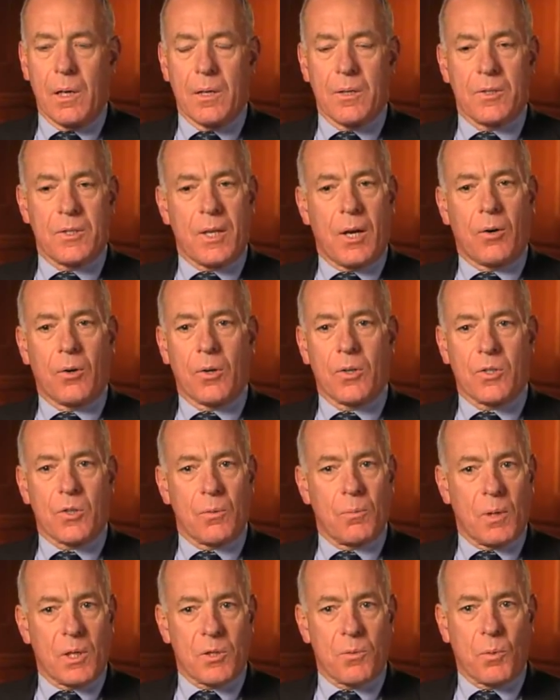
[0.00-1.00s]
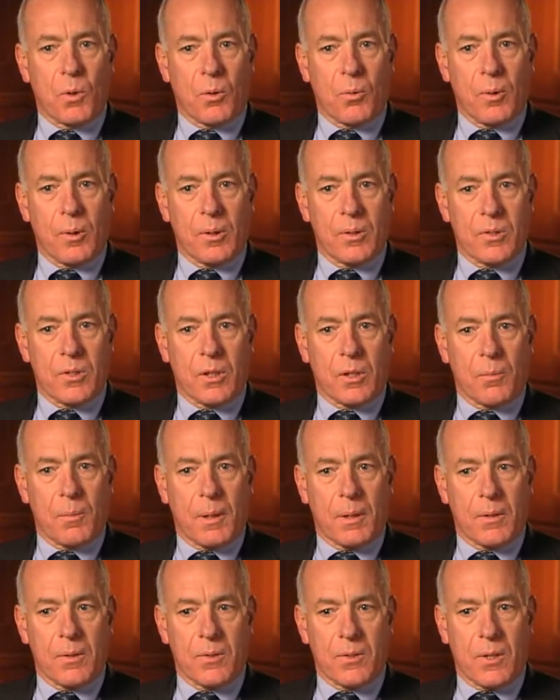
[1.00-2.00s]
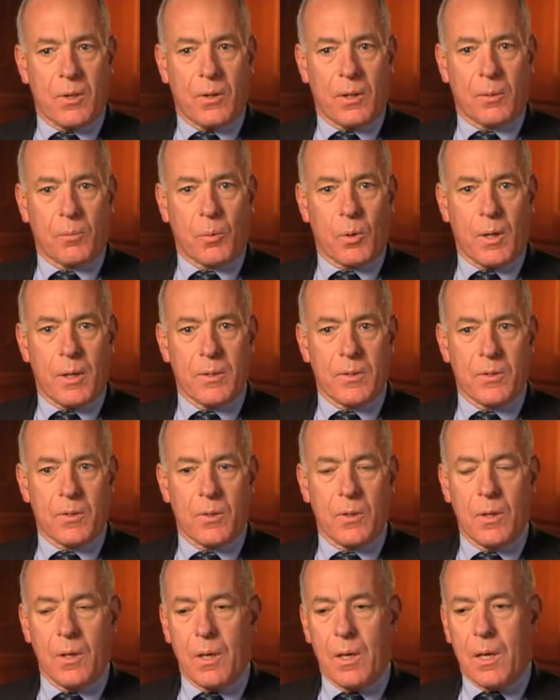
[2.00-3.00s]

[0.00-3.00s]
Sellers are much more realistic about the selling price.